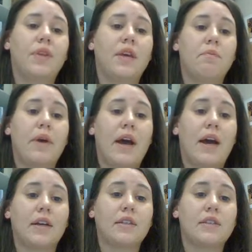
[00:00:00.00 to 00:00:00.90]

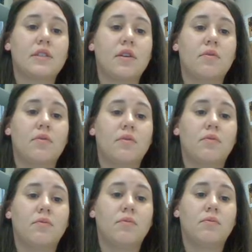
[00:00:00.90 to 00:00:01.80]
impacts
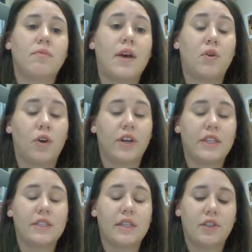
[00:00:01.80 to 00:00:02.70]

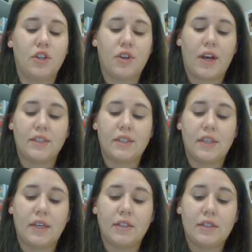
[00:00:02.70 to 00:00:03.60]
minorities in the United
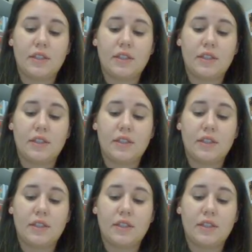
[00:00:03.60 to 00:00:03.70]
States.